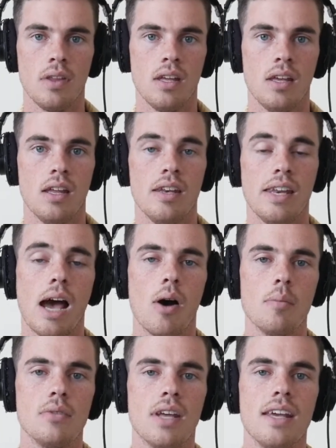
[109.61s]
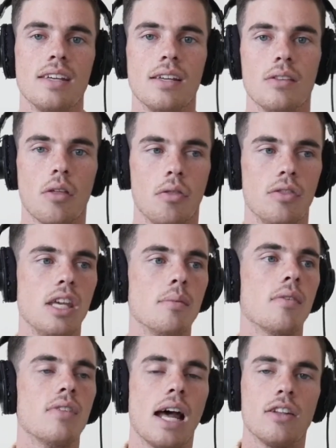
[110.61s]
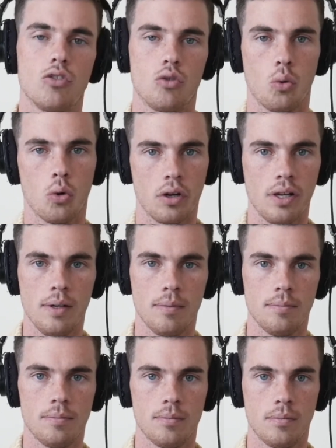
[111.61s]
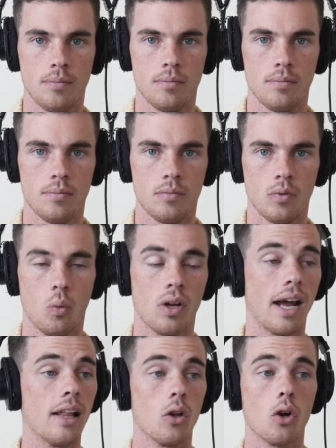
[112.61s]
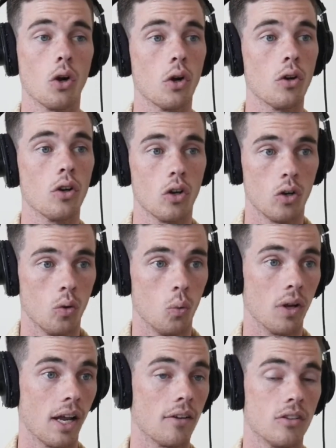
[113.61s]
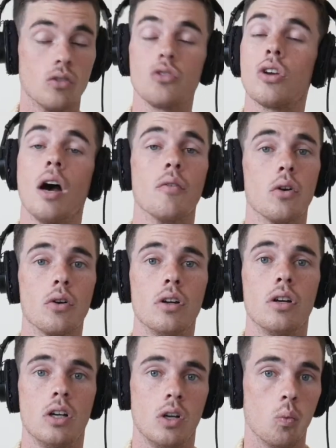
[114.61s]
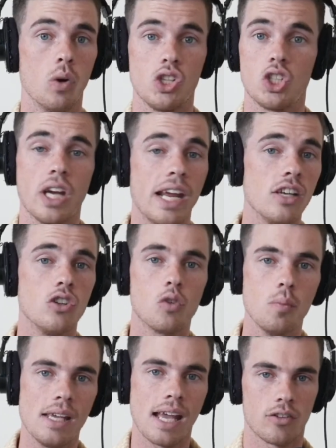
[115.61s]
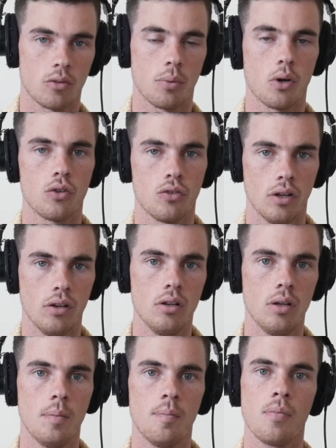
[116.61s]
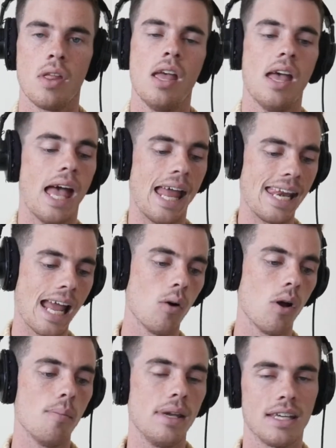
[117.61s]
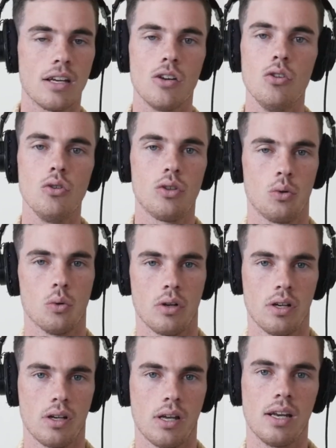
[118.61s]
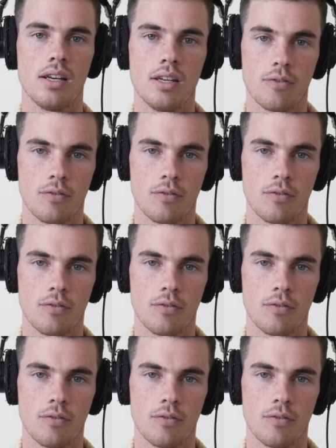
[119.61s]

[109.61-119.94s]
Now I'm taking the theme of that story, what I learned, what I discovered, what changed me as a person, and now I'm making a new story in a different